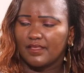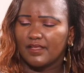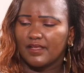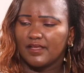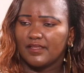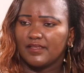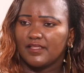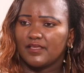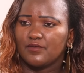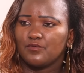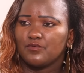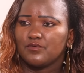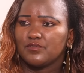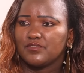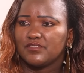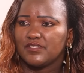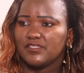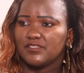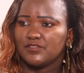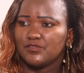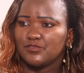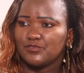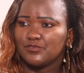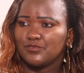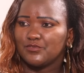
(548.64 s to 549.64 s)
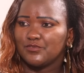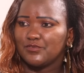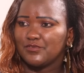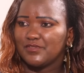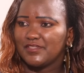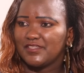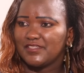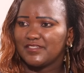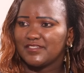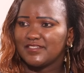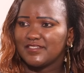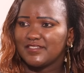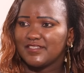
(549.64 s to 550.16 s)
And I wanted to know
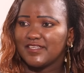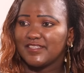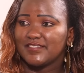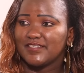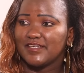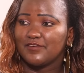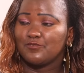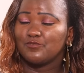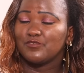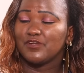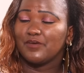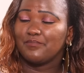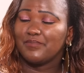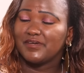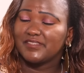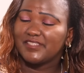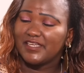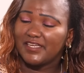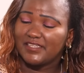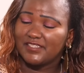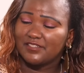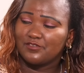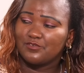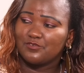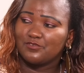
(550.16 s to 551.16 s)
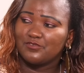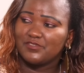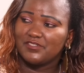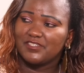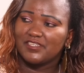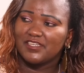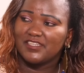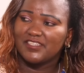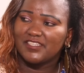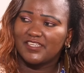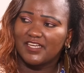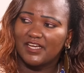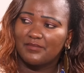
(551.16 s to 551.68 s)
this. Sasa unapata
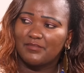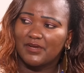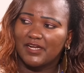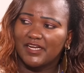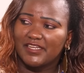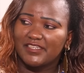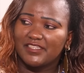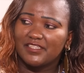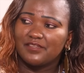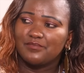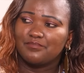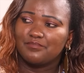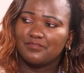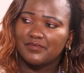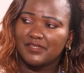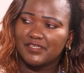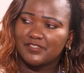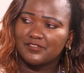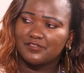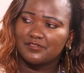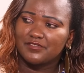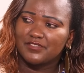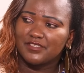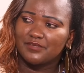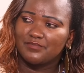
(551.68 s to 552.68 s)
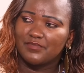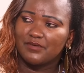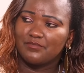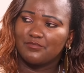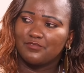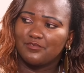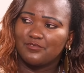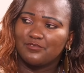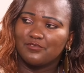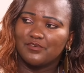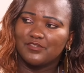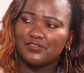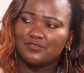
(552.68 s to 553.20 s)
ni kama ka depression
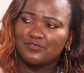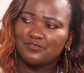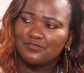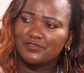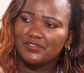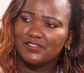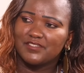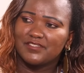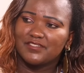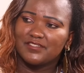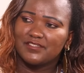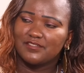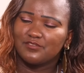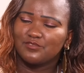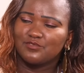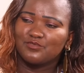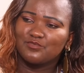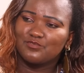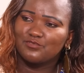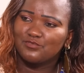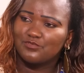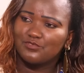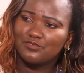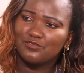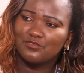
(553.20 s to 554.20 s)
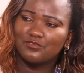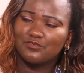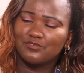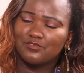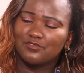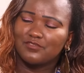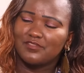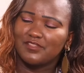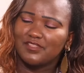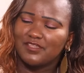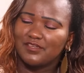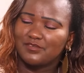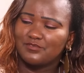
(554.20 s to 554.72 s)
sababu you want to know
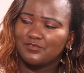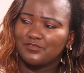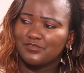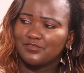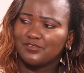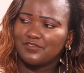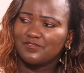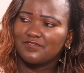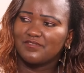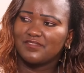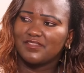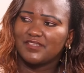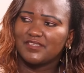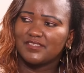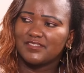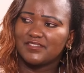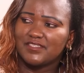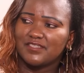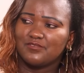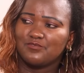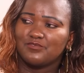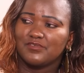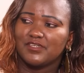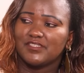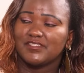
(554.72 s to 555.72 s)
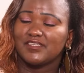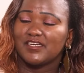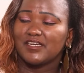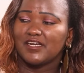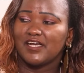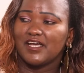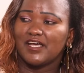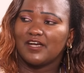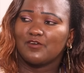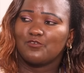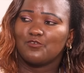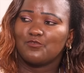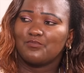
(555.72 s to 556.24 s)
the root of this.
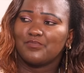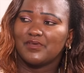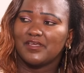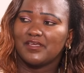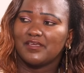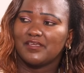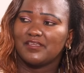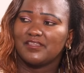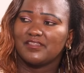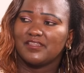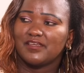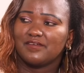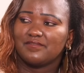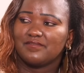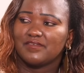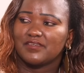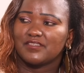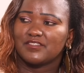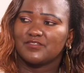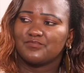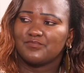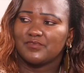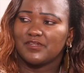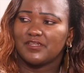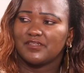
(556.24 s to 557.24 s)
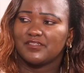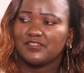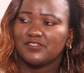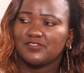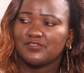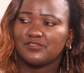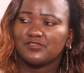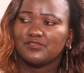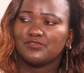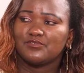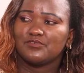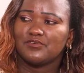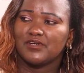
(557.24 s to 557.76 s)
Unataka akupe enough
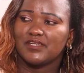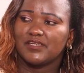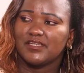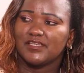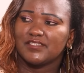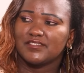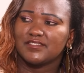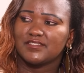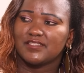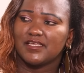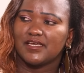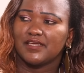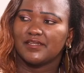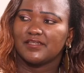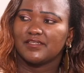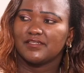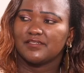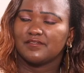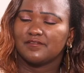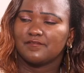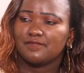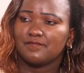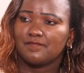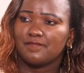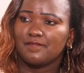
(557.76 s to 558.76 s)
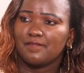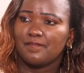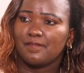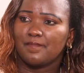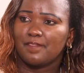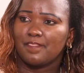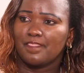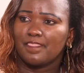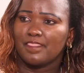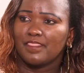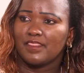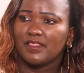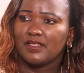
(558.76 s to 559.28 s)
explanation you understand.
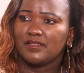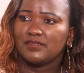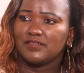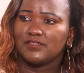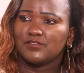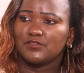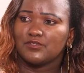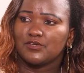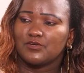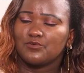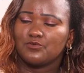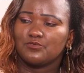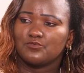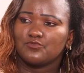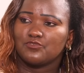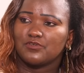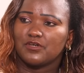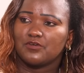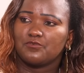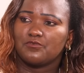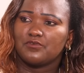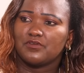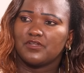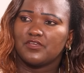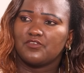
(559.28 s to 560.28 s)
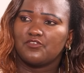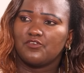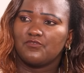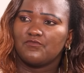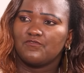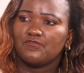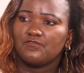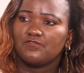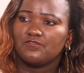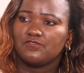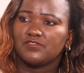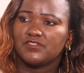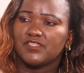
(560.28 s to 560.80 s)
Na tukakuwa na hiyo
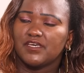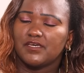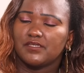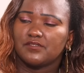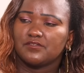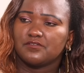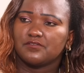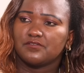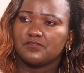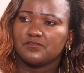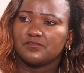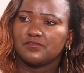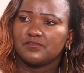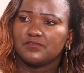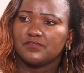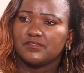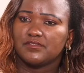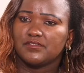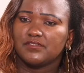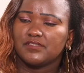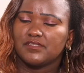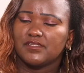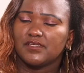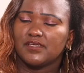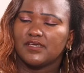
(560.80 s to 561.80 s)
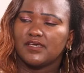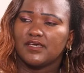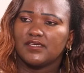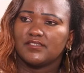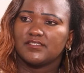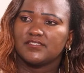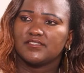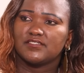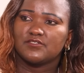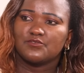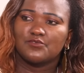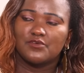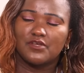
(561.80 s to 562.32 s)
mvutano
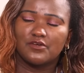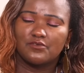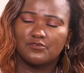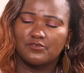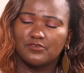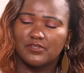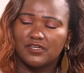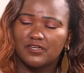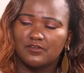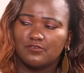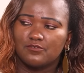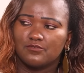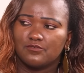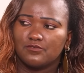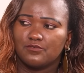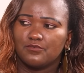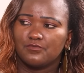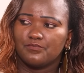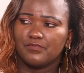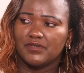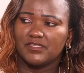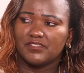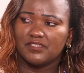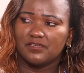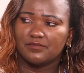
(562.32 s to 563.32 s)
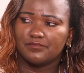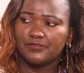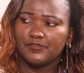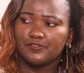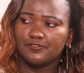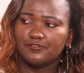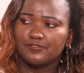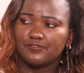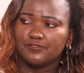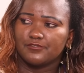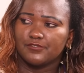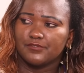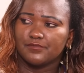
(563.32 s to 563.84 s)
hadi siku yangu ya kupata
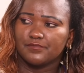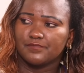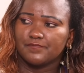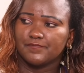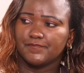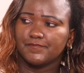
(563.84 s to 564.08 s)
mtoto.